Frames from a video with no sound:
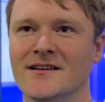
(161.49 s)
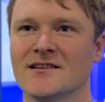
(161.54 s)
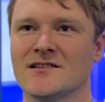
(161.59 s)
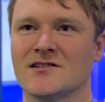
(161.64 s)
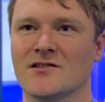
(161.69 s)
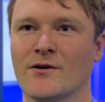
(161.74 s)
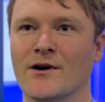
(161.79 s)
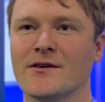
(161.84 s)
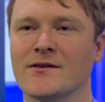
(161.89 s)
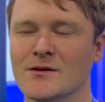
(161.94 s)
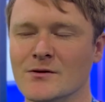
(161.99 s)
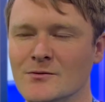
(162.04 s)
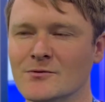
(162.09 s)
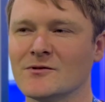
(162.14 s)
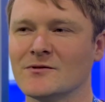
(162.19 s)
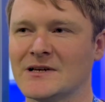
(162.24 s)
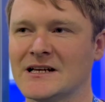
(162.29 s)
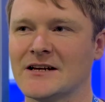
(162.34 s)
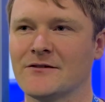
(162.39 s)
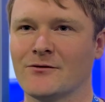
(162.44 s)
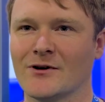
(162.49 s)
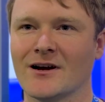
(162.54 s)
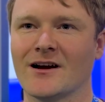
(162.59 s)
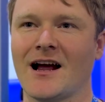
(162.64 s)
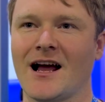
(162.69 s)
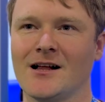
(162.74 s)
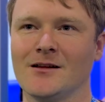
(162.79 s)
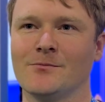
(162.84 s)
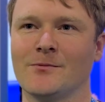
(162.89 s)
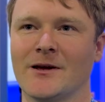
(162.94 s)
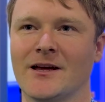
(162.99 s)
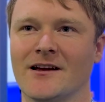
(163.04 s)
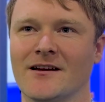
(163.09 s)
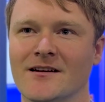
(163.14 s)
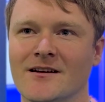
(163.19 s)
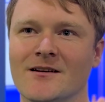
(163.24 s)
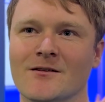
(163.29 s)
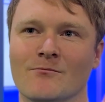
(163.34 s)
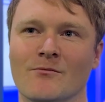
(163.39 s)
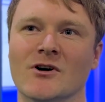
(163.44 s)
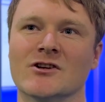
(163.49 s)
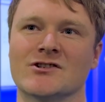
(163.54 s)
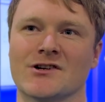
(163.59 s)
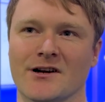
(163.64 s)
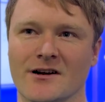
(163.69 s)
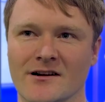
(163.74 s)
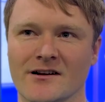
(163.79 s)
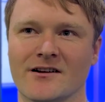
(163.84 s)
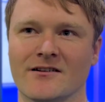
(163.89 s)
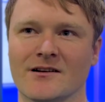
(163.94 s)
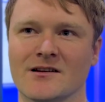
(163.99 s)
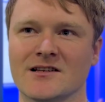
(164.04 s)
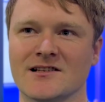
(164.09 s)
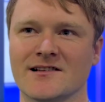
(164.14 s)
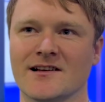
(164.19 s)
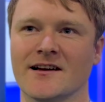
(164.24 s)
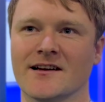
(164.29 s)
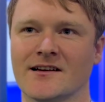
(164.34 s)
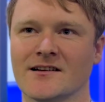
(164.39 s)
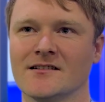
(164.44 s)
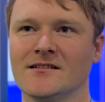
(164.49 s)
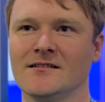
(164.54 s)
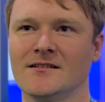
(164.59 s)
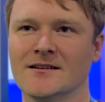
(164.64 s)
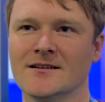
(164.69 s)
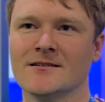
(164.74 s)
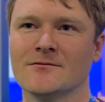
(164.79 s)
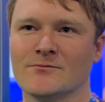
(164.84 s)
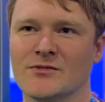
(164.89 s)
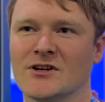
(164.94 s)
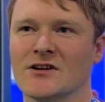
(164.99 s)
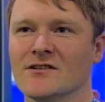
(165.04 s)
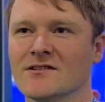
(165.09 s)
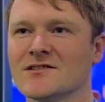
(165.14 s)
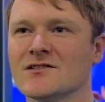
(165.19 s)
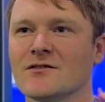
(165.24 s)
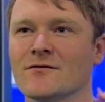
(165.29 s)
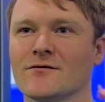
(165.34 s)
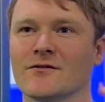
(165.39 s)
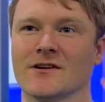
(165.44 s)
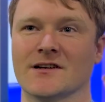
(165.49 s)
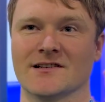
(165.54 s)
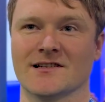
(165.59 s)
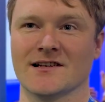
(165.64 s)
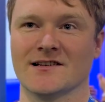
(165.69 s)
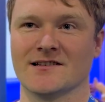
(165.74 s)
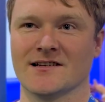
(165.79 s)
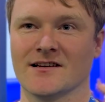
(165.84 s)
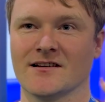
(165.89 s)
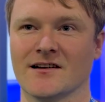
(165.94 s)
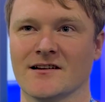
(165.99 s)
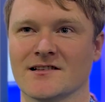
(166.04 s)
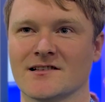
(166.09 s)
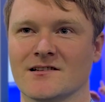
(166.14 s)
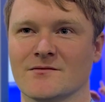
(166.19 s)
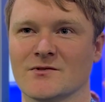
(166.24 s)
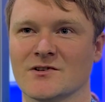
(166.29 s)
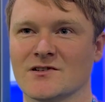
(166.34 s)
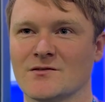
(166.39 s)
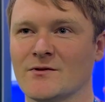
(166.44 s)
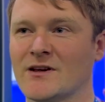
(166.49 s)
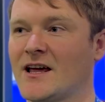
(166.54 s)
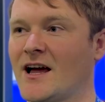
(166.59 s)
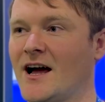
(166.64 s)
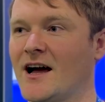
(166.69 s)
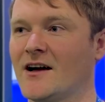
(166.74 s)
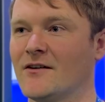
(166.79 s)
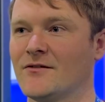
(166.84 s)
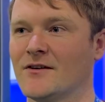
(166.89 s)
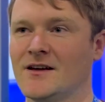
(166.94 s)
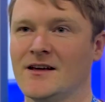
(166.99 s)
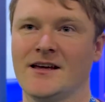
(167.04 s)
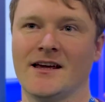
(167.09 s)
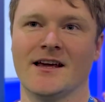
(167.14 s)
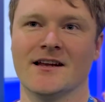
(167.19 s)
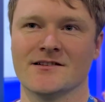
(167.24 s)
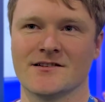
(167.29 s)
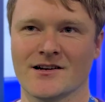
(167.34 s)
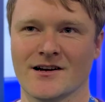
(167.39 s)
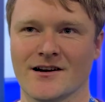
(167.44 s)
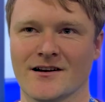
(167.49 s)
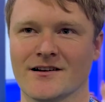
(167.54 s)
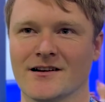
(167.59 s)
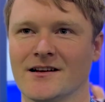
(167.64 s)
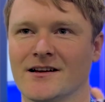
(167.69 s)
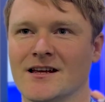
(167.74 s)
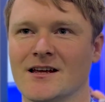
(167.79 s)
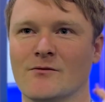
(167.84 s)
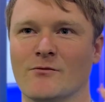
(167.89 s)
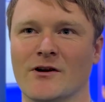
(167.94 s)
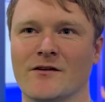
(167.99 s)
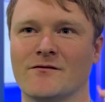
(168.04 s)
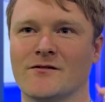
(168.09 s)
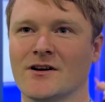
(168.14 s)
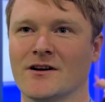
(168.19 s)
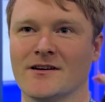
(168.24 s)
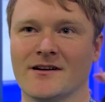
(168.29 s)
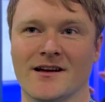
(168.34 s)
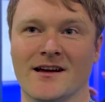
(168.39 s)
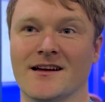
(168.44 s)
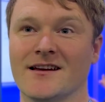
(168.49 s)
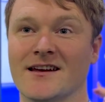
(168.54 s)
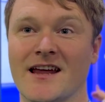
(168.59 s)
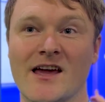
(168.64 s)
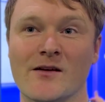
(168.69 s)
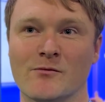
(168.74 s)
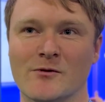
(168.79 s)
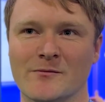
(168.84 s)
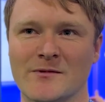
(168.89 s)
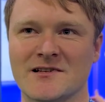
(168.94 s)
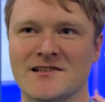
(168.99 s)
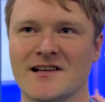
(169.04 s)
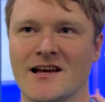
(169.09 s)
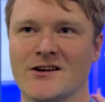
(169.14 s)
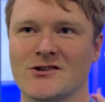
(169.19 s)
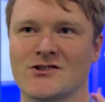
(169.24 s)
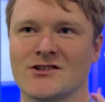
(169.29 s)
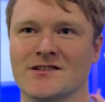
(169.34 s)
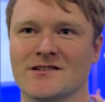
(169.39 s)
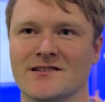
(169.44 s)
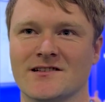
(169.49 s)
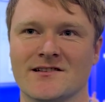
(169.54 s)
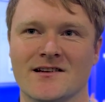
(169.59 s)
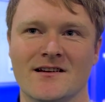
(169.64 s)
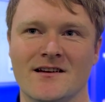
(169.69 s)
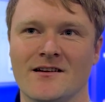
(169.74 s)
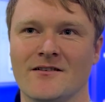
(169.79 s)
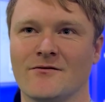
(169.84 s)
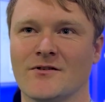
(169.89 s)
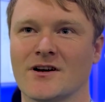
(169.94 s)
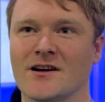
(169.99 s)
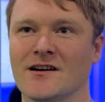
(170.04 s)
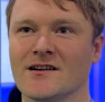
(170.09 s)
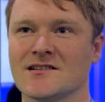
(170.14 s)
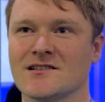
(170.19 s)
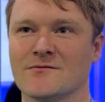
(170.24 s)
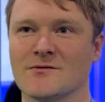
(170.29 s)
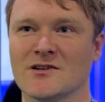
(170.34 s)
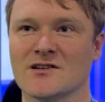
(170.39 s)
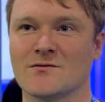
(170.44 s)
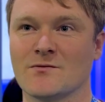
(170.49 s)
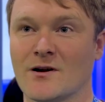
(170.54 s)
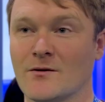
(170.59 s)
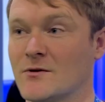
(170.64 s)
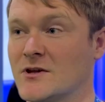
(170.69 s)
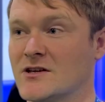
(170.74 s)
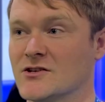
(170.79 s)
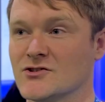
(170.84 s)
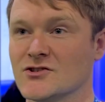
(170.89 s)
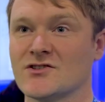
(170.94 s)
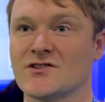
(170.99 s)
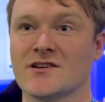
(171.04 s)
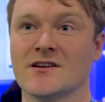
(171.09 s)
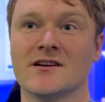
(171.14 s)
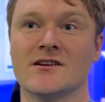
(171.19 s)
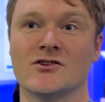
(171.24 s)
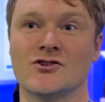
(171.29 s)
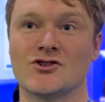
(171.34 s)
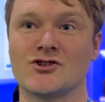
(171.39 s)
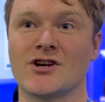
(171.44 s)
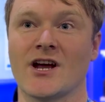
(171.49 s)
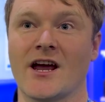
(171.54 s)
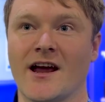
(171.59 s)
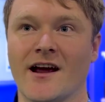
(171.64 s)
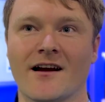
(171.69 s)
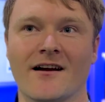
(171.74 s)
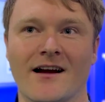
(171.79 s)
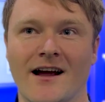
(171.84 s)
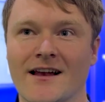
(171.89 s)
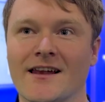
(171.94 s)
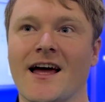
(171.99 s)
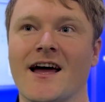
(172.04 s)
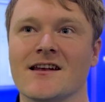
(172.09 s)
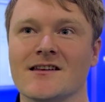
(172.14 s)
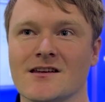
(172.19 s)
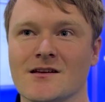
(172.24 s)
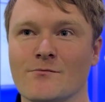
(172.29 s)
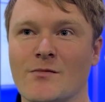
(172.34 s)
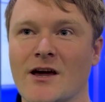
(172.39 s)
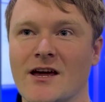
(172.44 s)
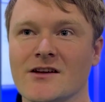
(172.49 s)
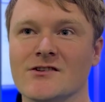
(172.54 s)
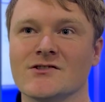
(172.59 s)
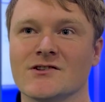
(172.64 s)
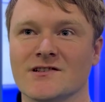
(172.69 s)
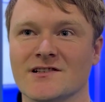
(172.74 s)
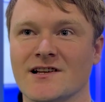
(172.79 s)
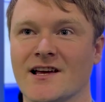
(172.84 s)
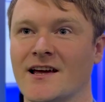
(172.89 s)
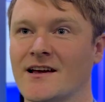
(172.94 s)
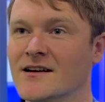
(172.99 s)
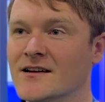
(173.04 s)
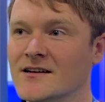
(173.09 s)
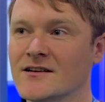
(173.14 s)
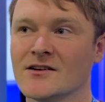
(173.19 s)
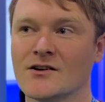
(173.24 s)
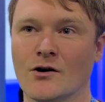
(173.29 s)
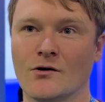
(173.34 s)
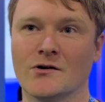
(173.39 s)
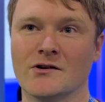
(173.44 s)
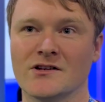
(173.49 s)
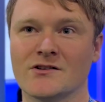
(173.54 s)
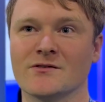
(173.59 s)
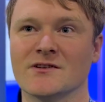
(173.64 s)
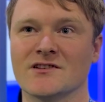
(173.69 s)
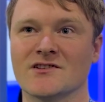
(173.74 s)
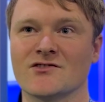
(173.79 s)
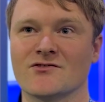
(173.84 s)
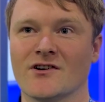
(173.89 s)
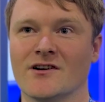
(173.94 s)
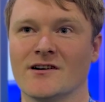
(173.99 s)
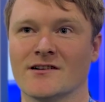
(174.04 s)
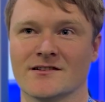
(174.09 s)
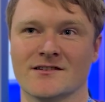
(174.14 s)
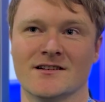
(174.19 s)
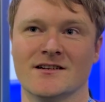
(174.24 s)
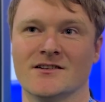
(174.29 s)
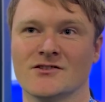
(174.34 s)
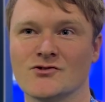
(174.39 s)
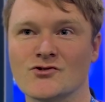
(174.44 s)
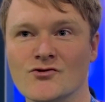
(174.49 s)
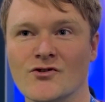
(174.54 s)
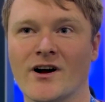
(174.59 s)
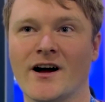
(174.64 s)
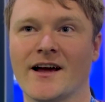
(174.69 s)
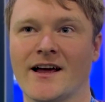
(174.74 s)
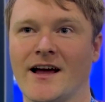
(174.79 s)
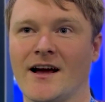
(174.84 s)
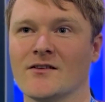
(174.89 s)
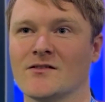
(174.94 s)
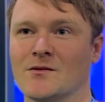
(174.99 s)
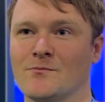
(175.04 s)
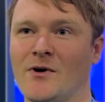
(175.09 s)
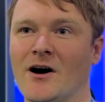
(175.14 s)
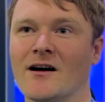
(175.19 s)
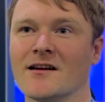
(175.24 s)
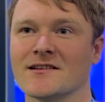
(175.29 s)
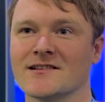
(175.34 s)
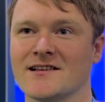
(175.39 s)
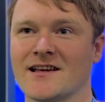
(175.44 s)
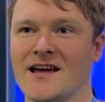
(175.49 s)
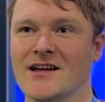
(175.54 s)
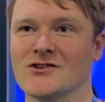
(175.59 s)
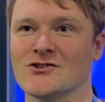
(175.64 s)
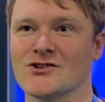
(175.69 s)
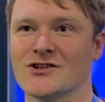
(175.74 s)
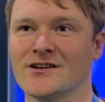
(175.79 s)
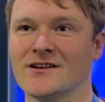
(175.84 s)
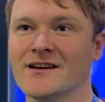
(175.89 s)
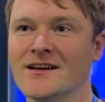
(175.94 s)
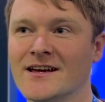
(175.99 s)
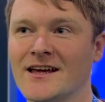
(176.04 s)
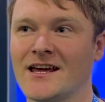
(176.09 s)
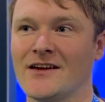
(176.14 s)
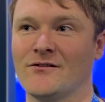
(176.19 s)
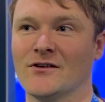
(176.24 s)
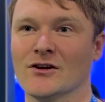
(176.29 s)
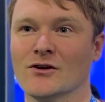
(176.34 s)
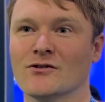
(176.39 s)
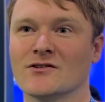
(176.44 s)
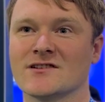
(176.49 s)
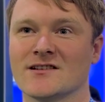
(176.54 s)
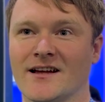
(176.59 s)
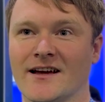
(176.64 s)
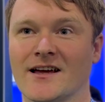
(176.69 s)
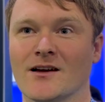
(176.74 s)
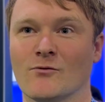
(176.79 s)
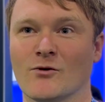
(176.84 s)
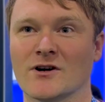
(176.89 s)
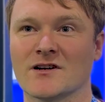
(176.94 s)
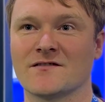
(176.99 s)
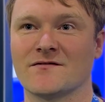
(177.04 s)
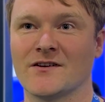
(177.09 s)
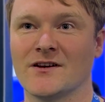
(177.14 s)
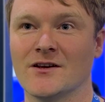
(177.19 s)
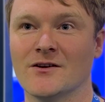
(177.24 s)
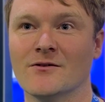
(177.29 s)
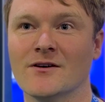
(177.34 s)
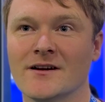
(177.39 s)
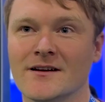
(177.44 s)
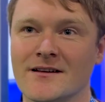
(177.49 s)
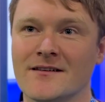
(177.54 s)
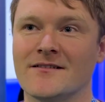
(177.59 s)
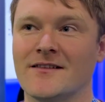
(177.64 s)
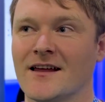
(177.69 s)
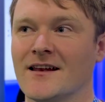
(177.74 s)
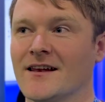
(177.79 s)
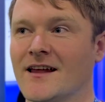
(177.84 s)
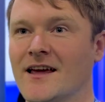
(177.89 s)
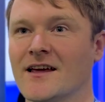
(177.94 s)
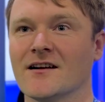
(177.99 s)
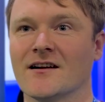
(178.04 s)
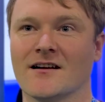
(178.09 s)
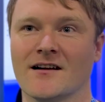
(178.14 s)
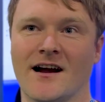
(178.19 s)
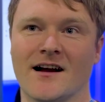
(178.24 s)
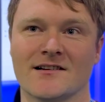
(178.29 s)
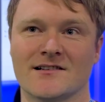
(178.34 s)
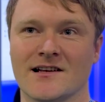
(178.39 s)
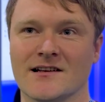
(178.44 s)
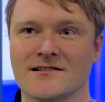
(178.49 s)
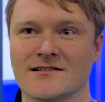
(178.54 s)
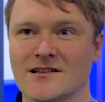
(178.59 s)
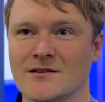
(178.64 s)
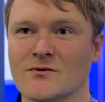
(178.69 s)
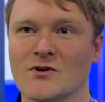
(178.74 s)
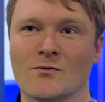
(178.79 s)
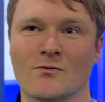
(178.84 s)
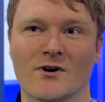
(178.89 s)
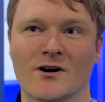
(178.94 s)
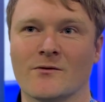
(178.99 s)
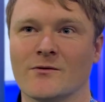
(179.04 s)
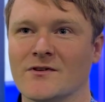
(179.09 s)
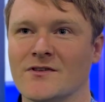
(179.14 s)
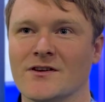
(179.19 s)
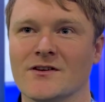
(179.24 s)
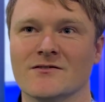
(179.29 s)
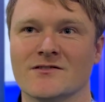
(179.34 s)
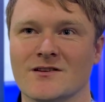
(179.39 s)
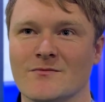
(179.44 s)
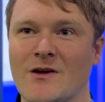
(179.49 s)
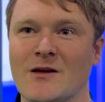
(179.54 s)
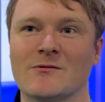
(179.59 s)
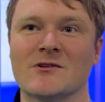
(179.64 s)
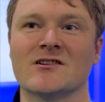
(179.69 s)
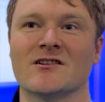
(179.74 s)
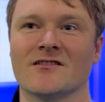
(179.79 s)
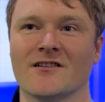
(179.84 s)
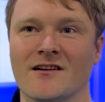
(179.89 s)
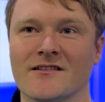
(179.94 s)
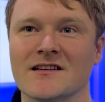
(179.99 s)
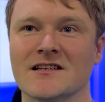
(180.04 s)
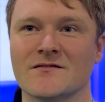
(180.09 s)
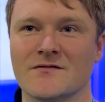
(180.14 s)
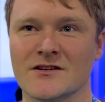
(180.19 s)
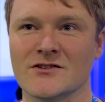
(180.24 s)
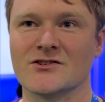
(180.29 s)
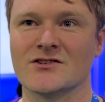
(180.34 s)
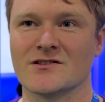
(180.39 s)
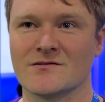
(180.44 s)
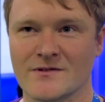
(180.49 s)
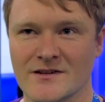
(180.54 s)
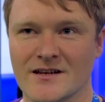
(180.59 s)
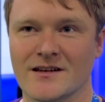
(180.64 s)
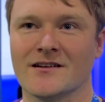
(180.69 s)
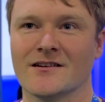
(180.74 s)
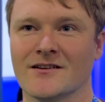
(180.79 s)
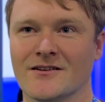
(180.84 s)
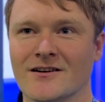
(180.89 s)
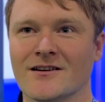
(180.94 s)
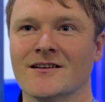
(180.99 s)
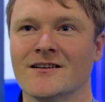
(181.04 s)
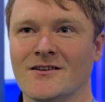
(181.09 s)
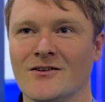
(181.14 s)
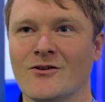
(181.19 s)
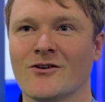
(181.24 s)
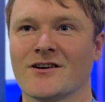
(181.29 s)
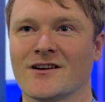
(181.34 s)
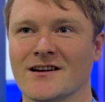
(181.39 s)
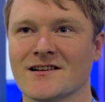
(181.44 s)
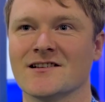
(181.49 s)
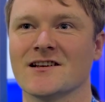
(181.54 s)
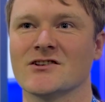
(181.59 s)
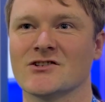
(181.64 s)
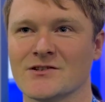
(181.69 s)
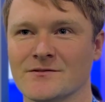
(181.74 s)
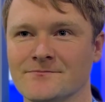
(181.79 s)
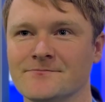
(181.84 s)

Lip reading: So I do believe we are helping much earlier in the cycle, but also for existing customers. We have internally, we've done enablement sessions for customers where we can just share a landing page and say, go into Instruqt, try out the policy engine. If it looks like it works for you, then later our sales team can work with you to maybe turn on these features within your organization.